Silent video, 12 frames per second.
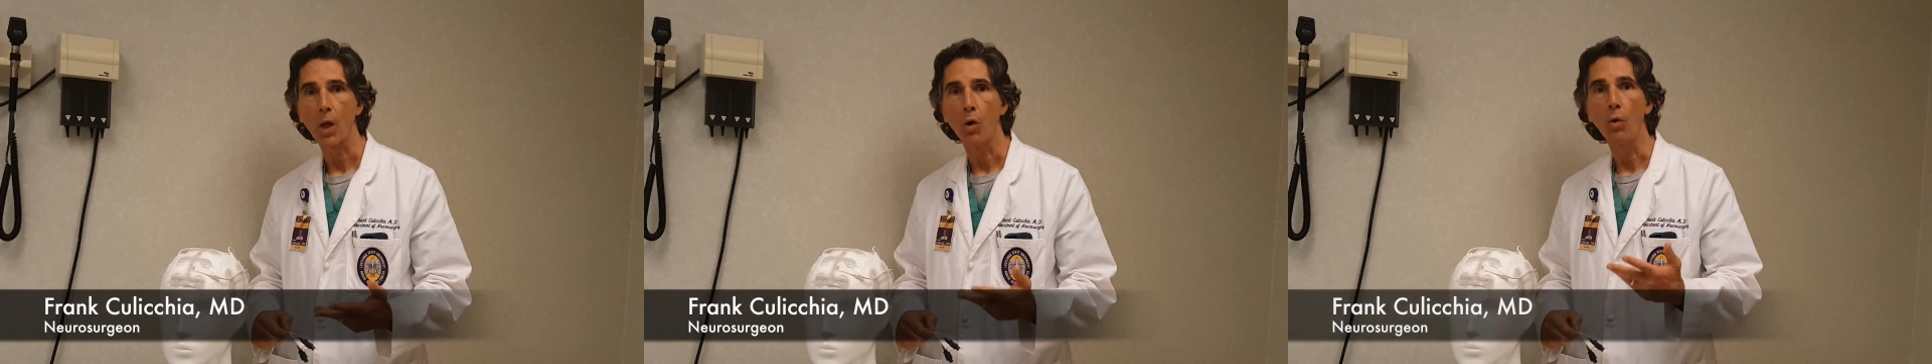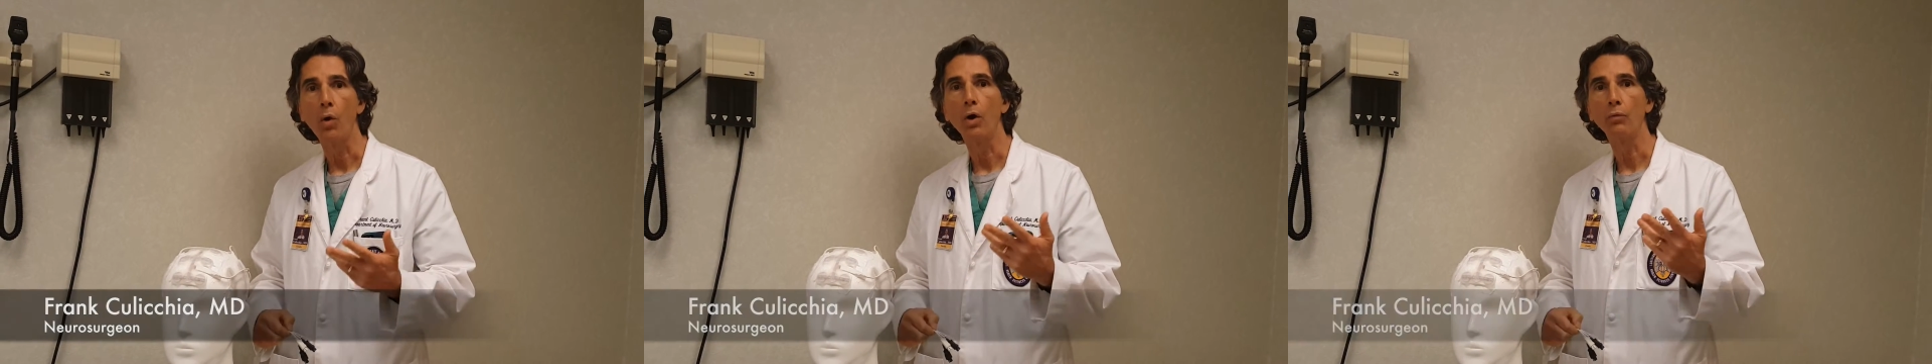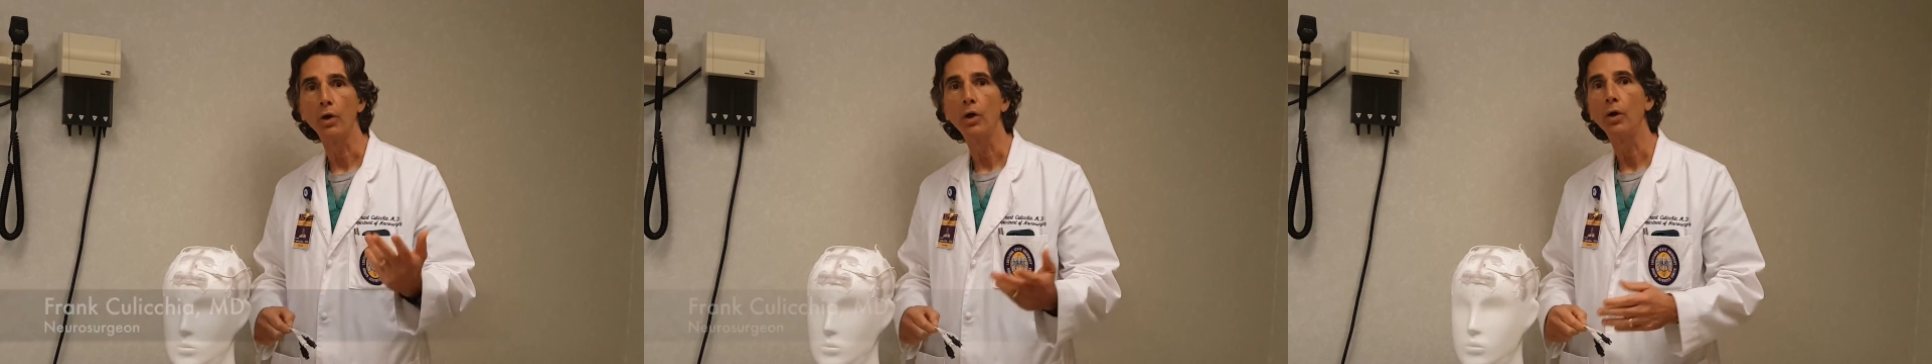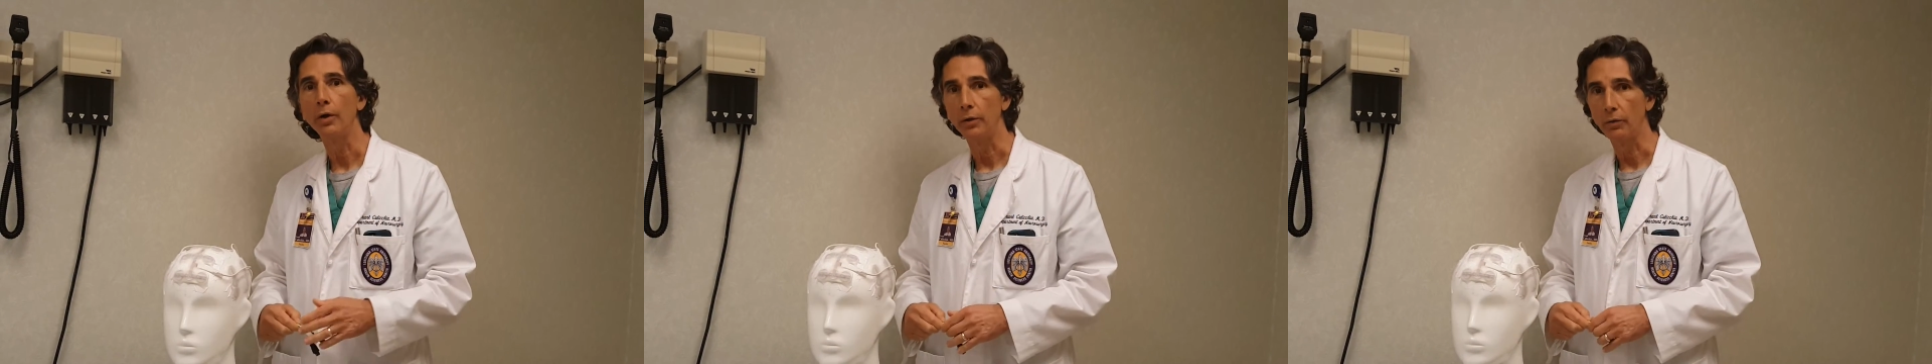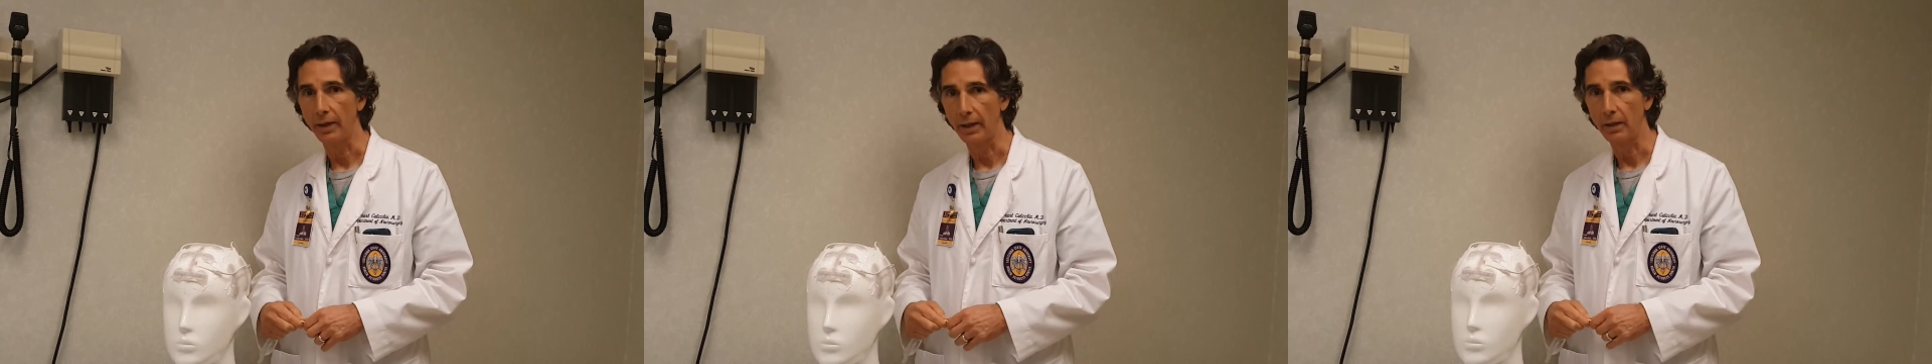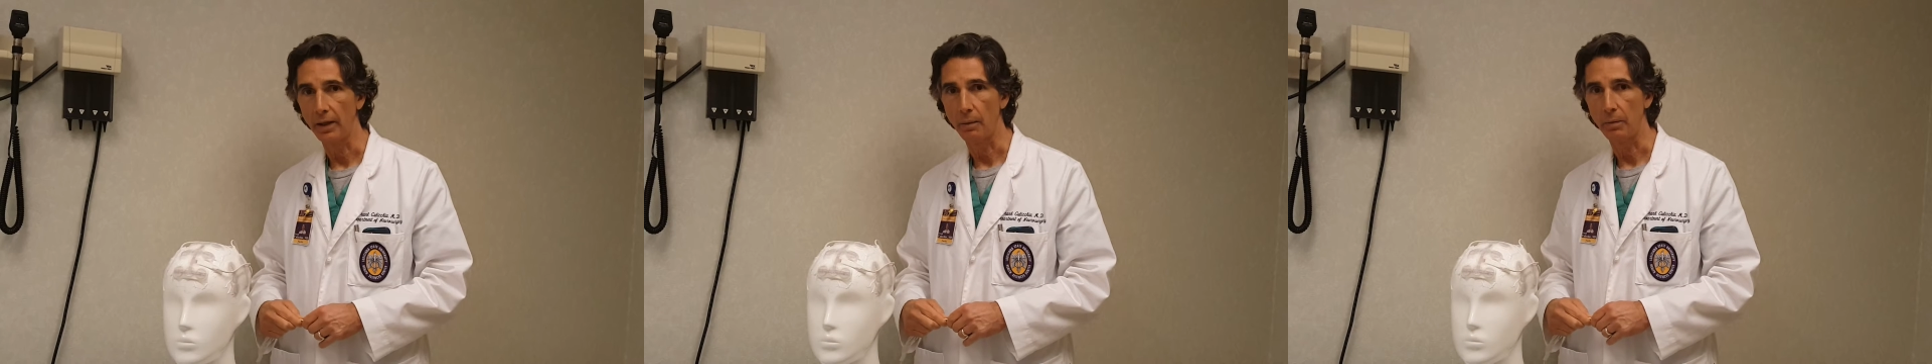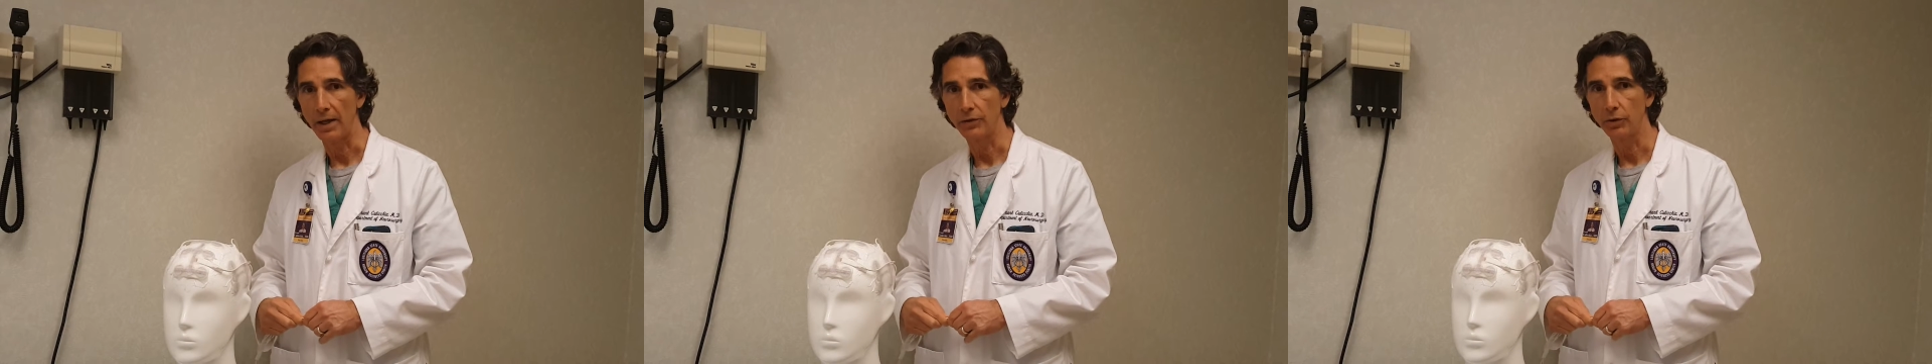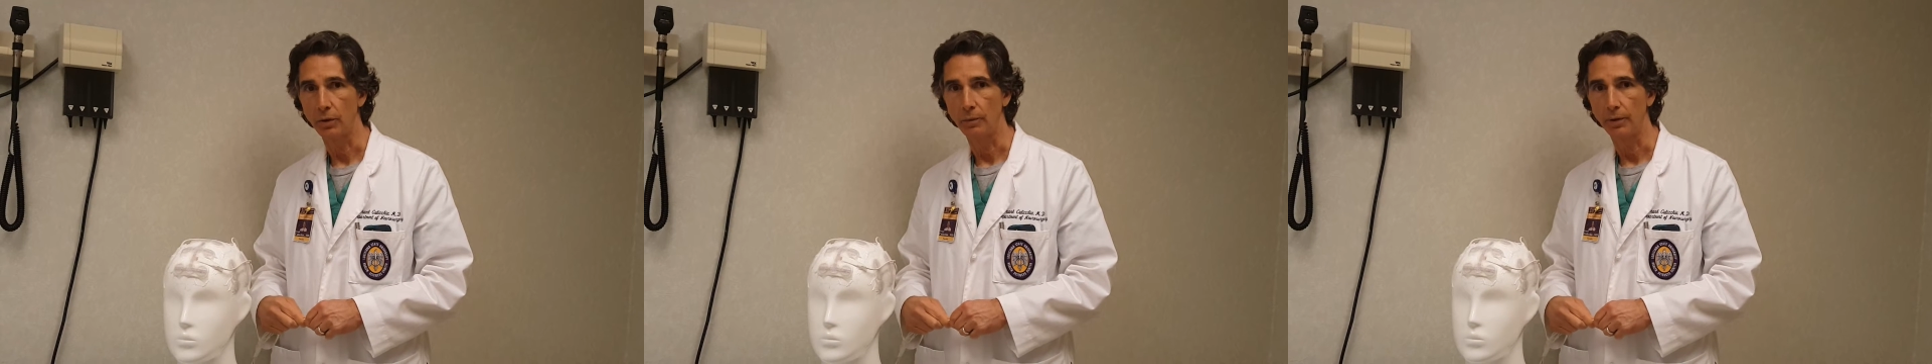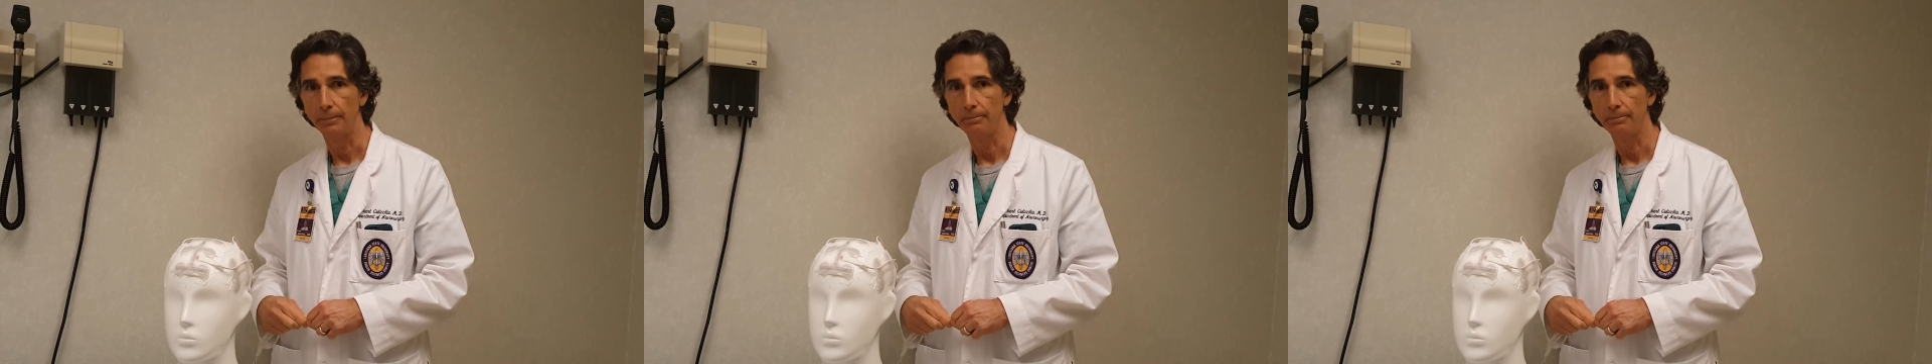or recurrent glioblastoma.